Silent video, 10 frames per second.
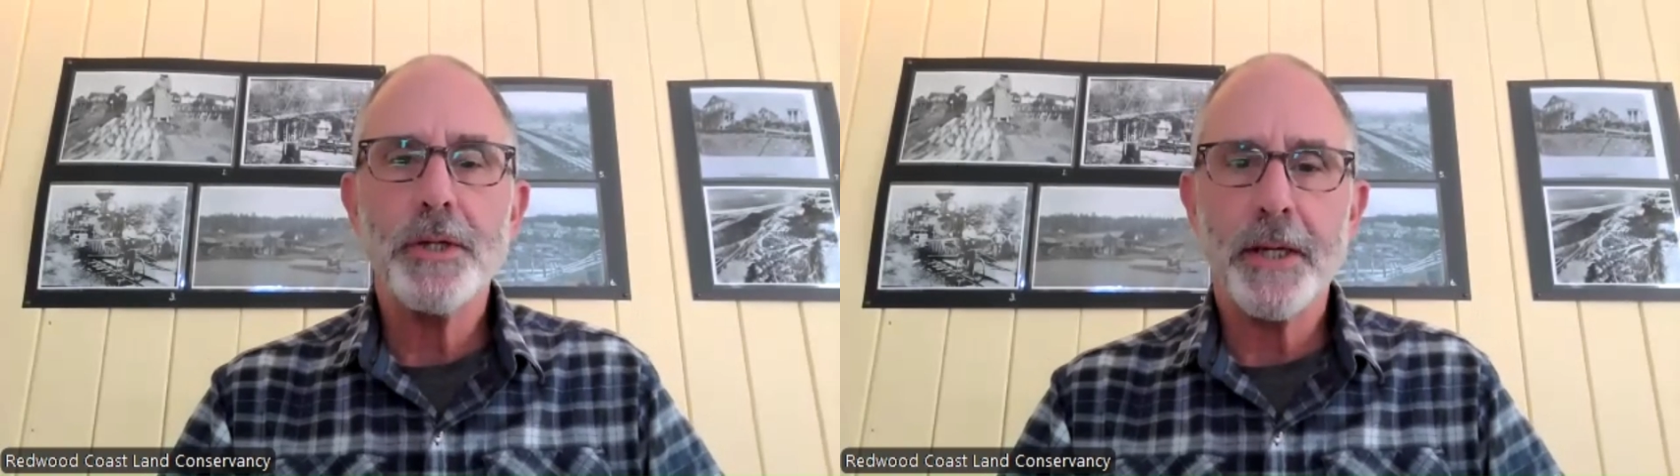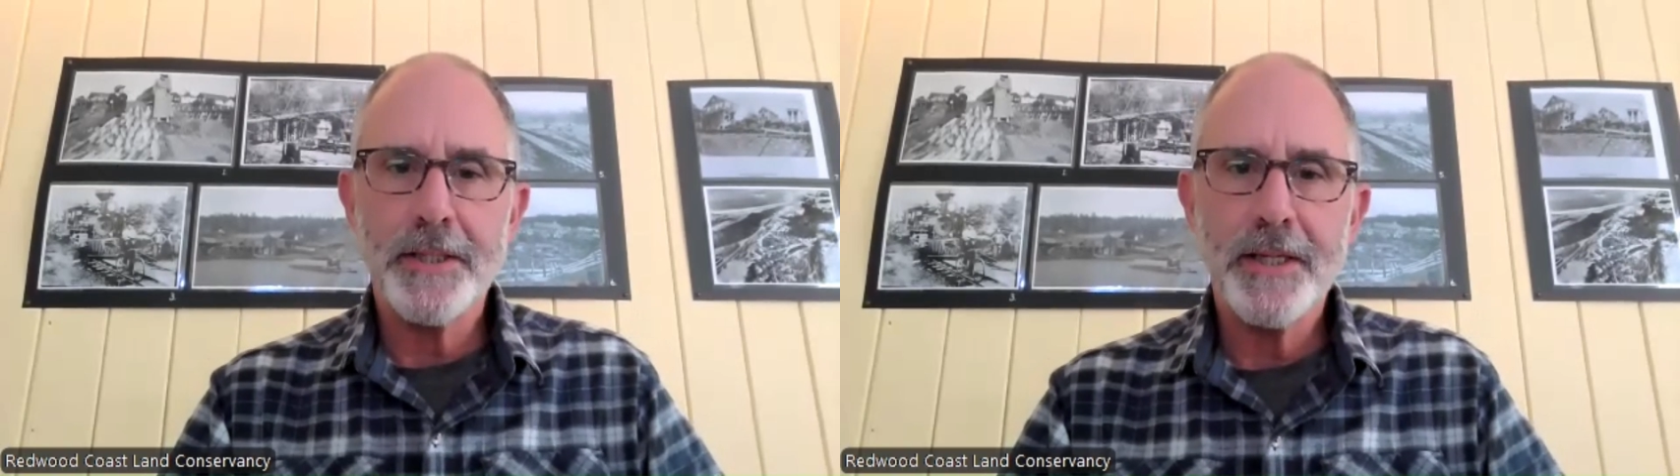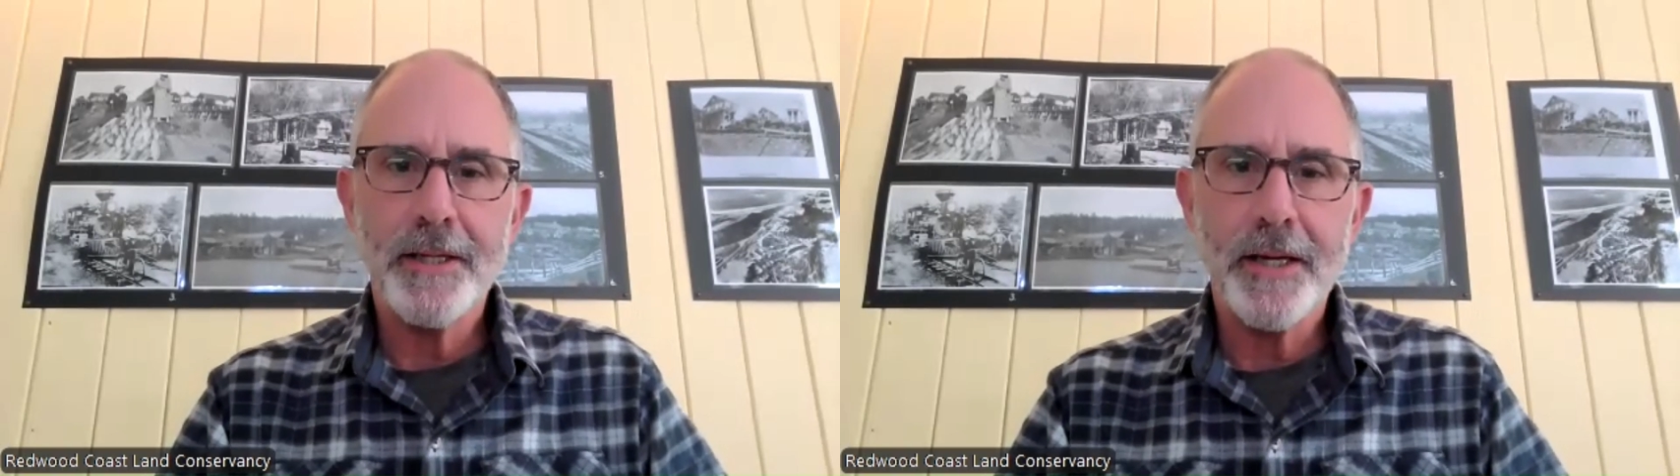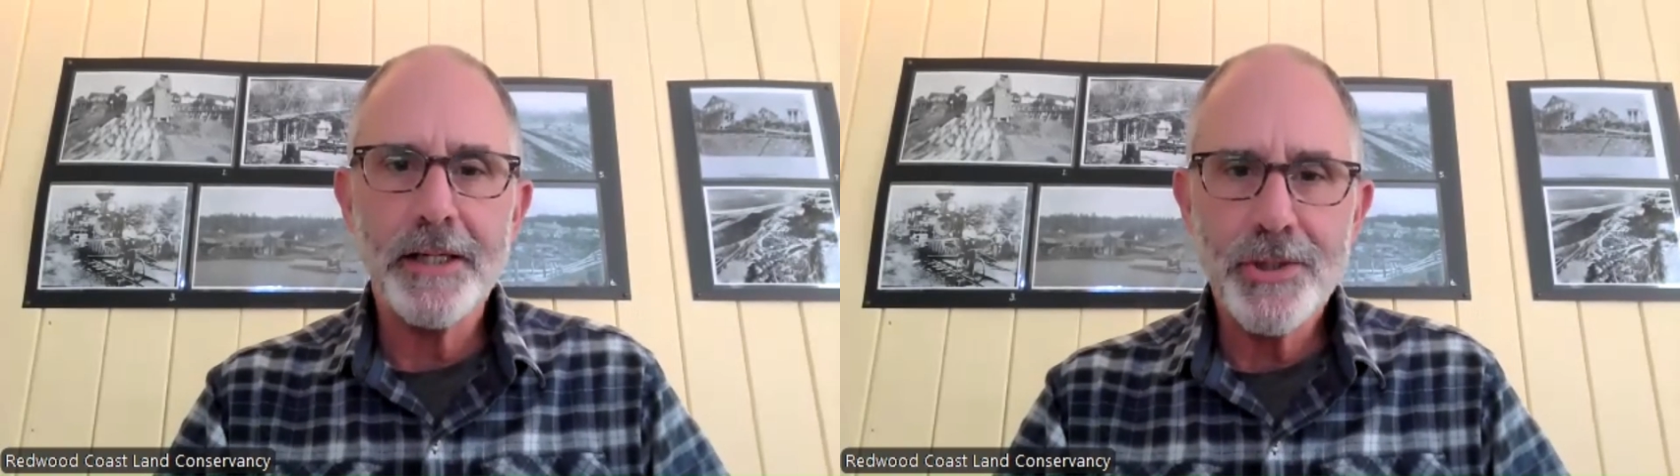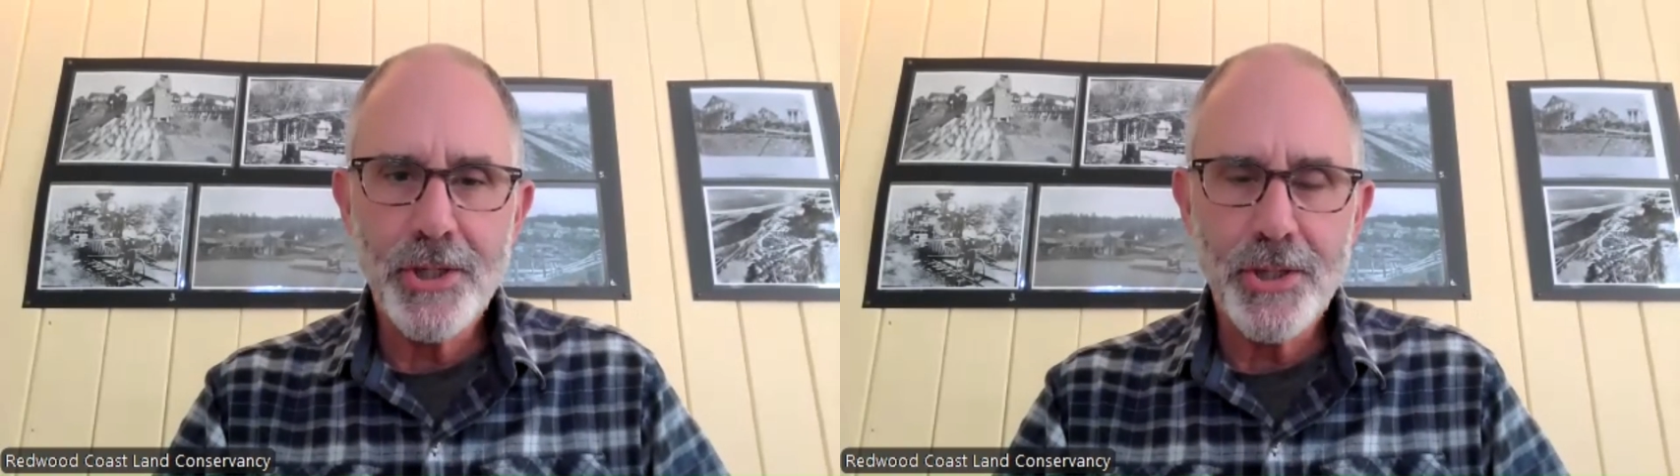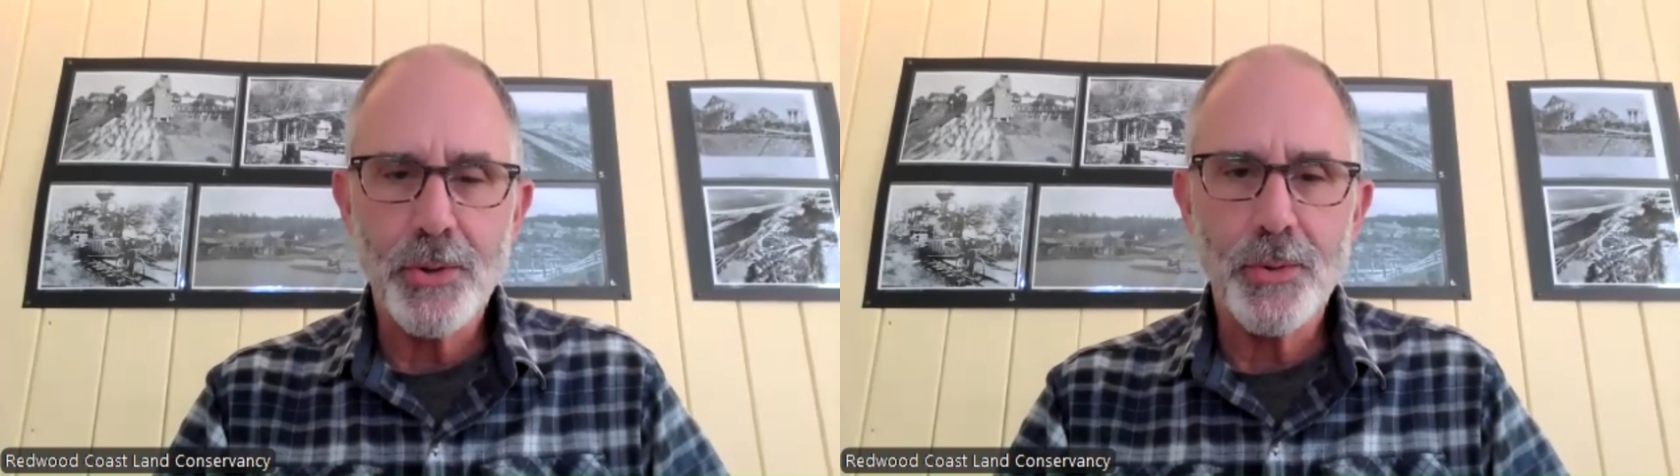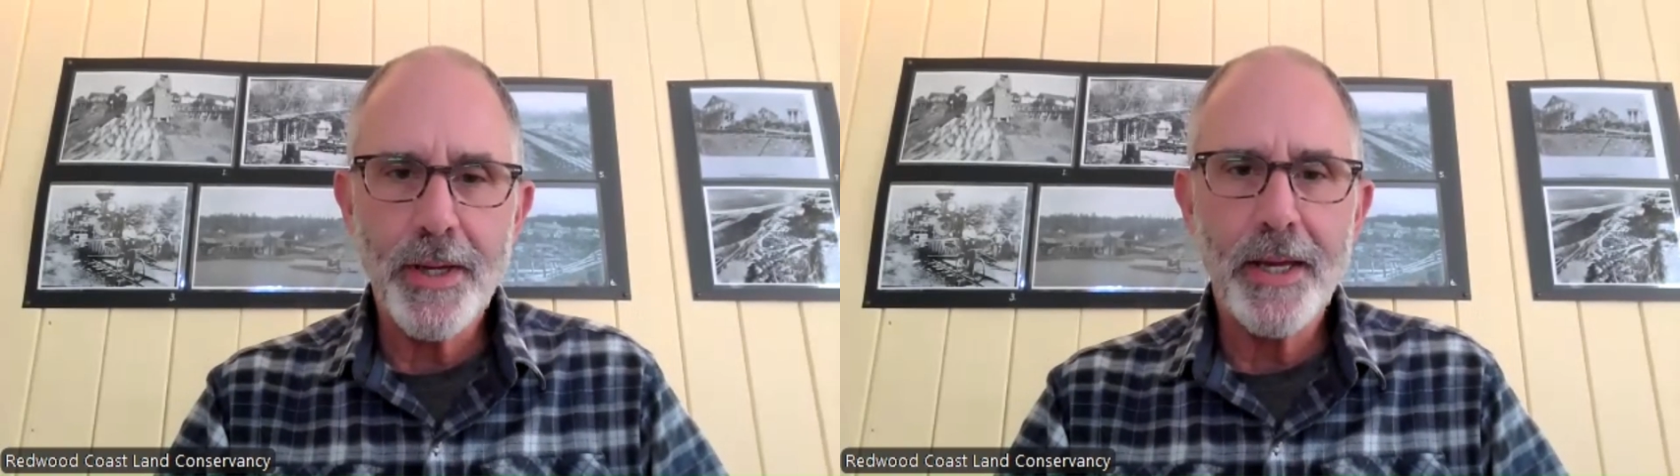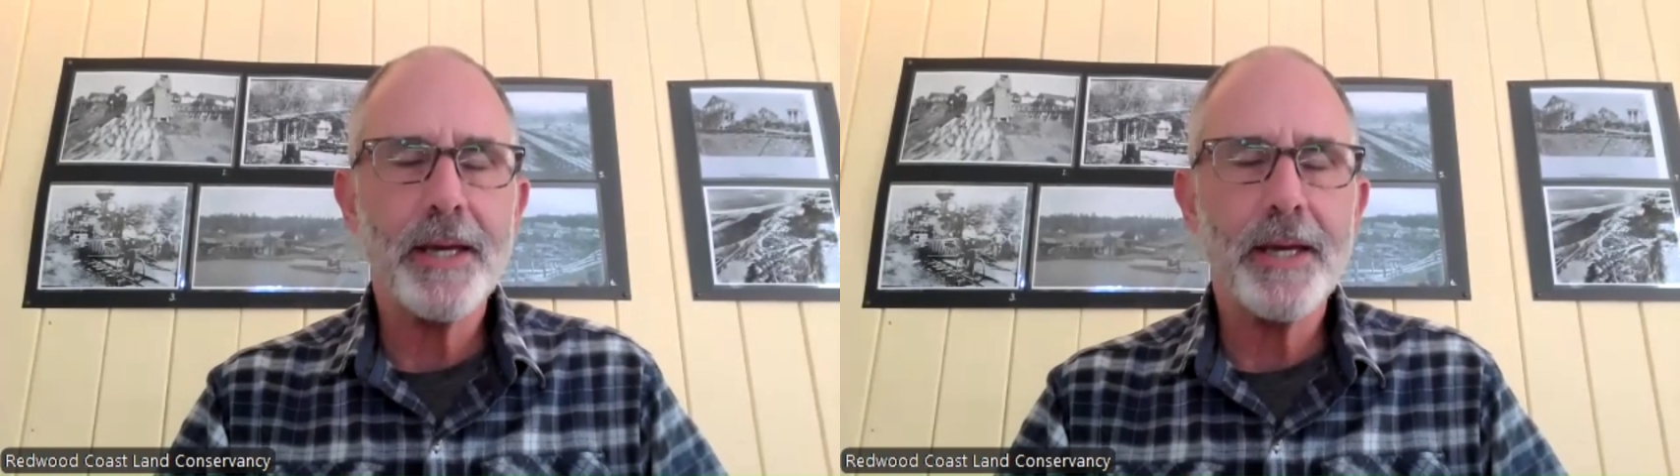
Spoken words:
1992,